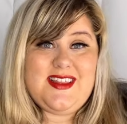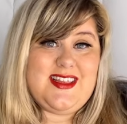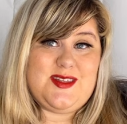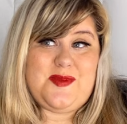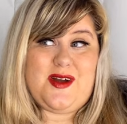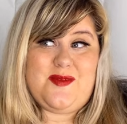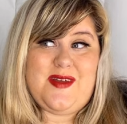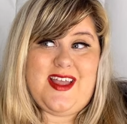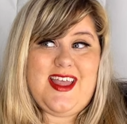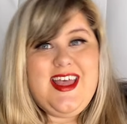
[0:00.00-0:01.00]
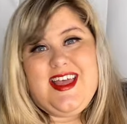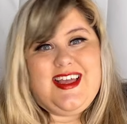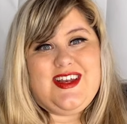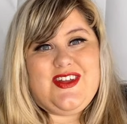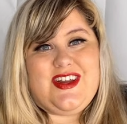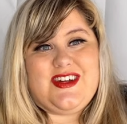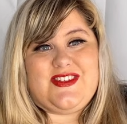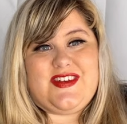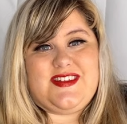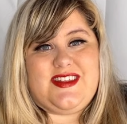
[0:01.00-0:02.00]
That's part of my New
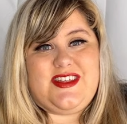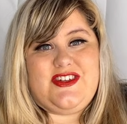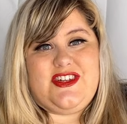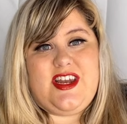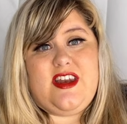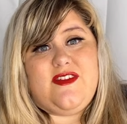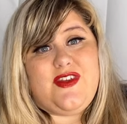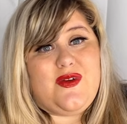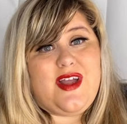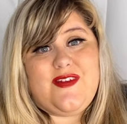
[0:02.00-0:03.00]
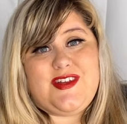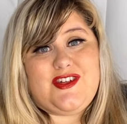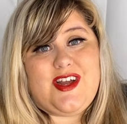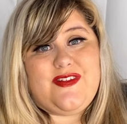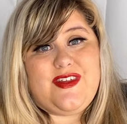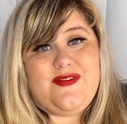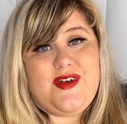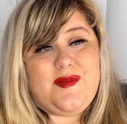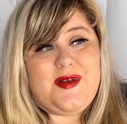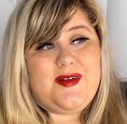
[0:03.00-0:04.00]
Year's resolution. And if you are having traveling
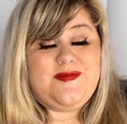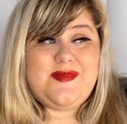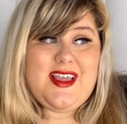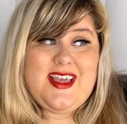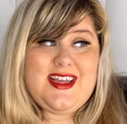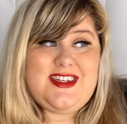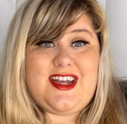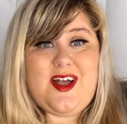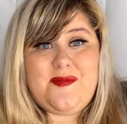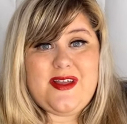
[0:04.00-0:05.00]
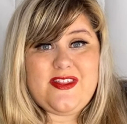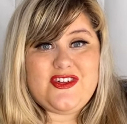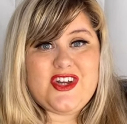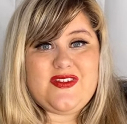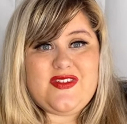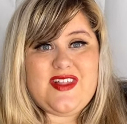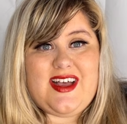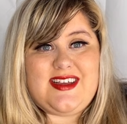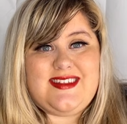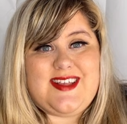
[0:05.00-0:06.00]
FOMO, check out my other travel vlogs.